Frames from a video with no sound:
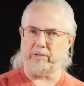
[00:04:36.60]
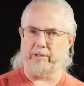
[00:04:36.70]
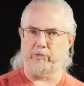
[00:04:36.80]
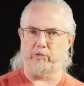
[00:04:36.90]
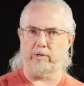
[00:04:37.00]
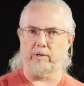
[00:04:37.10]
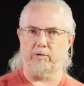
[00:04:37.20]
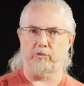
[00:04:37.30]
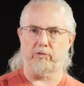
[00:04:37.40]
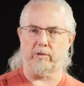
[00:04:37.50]
lens
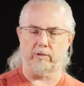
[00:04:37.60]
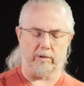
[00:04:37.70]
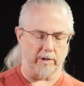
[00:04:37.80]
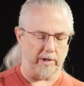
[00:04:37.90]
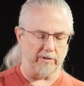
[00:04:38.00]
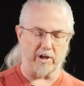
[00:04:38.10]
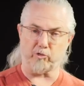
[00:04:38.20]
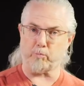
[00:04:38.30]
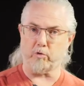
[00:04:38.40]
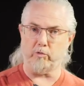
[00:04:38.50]
is
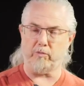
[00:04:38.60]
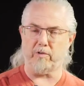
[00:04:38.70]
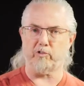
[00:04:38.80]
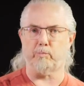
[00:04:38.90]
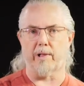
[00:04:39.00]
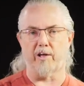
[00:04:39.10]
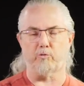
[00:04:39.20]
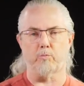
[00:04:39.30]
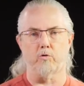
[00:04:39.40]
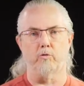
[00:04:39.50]
dustproof,
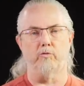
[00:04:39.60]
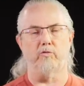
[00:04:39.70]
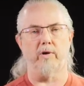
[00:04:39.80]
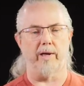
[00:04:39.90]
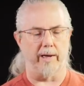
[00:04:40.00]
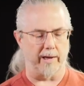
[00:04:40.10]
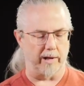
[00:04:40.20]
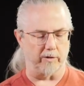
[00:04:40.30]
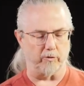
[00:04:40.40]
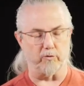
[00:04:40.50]
splashproof,
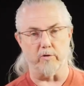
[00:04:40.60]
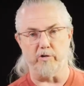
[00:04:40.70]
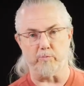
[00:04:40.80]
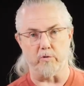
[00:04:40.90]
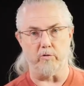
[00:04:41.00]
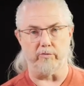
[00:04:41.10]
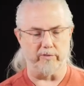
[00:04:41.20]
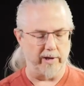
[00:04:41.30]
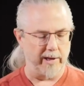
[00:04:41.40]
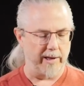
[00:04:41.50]
and freezeproof.
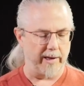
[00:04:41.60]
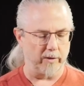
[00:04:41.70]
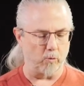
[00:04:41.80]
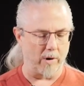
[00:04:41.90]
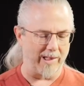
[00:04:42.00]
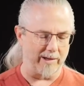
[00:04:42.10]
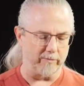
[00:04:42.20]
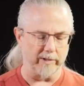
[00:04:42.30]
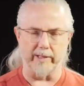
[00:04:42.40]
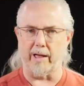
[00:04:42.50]
And while I
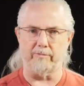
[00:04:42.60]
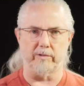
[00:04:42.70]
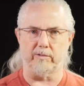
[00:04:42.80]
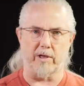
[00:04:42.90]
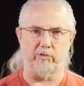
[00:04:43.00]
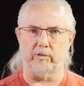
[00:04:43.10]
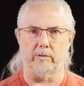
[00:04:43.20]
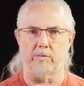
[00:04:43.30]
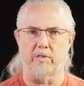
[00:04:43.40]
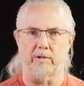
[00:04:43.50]
really haven't
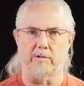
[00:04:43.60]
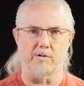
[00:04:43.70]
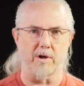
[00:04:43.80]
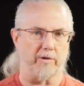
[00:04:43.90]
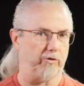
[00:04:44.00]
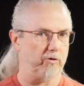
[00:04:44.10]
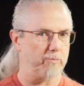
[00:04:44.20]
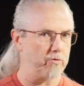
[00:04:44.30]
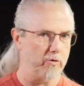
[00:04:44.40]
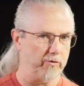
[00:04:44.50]
tested the
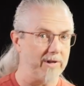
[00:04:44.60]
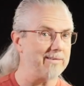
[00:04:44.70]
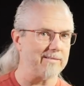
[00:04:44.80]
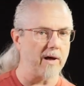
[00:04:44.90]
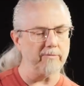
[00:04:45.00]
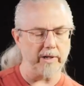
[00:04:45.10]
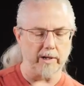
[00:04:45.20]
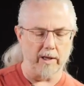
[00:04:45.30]
dustproofness of it,